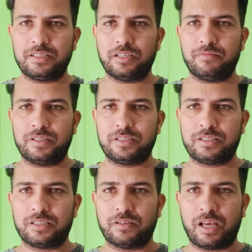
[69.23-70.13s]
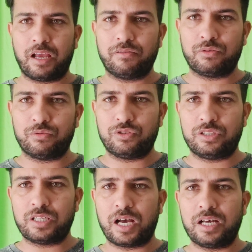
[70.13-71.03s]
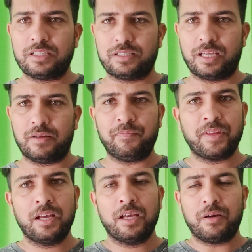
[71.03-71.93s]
receivers have to charge them,